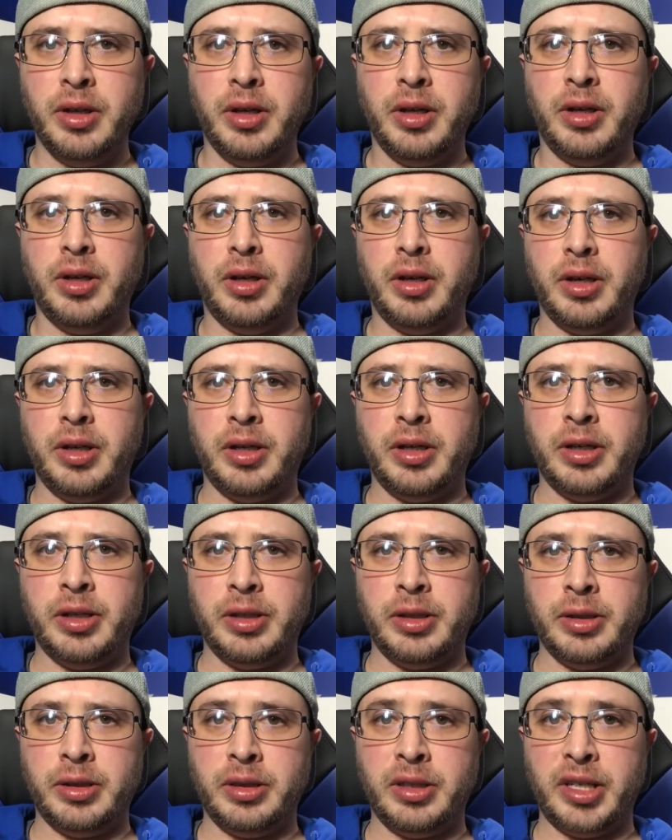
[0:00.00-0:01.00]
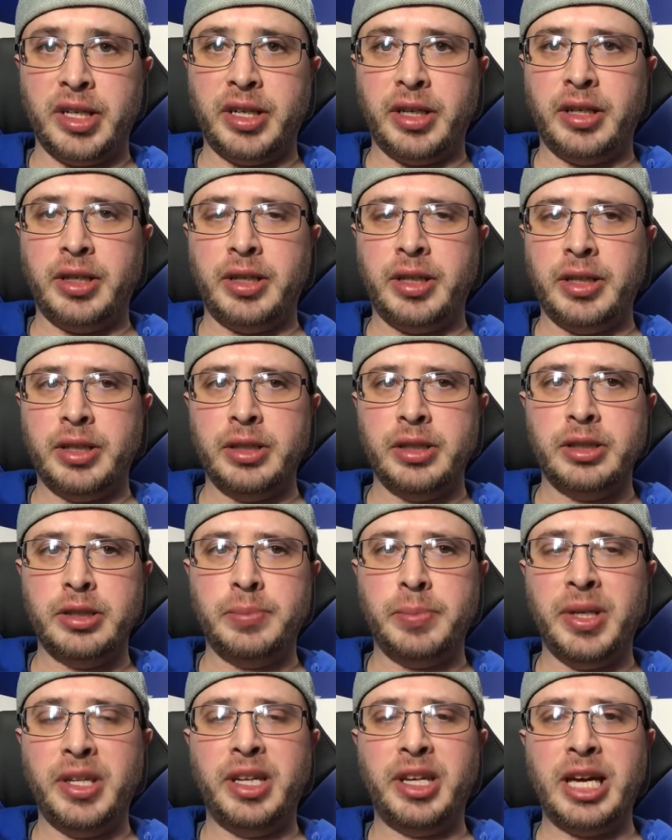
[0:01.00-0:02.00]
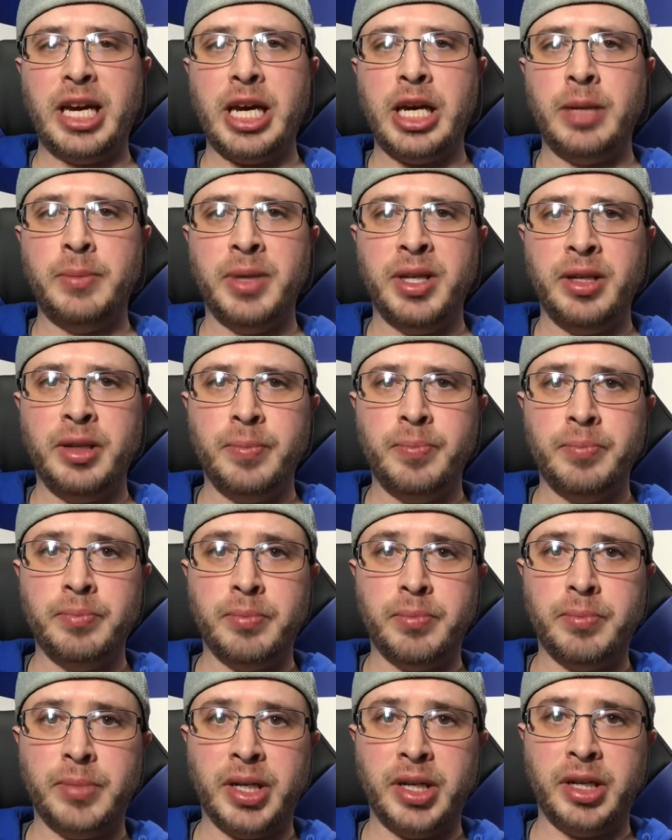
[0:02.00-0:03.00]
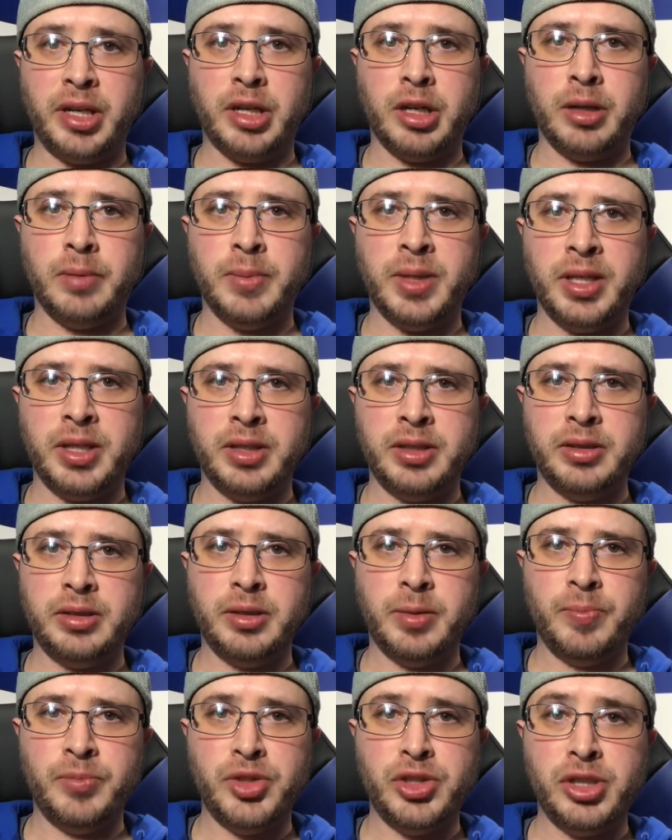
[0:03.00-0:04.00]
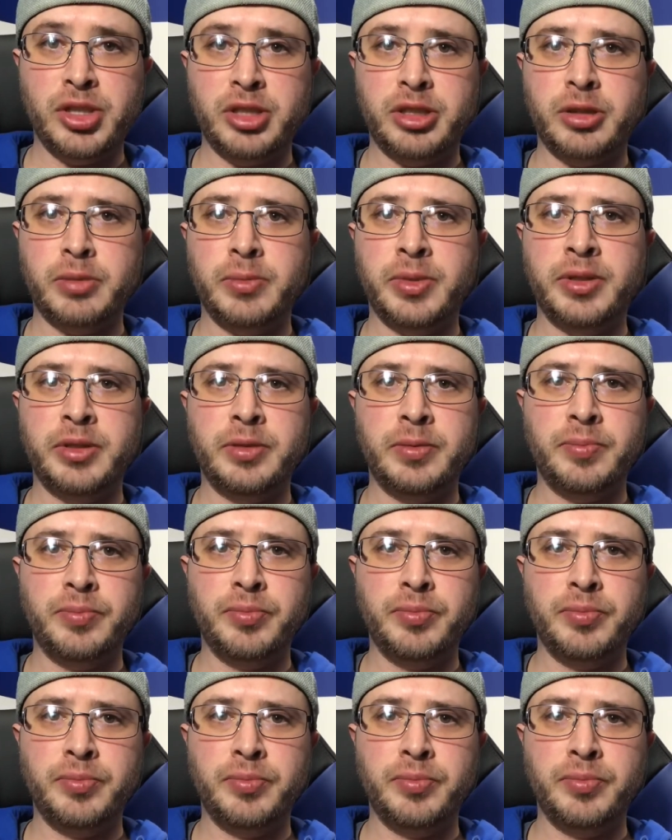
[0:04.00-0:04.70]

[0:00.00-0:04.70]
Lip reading: like Speed Academy, Mighty Car Mods, Gingerman,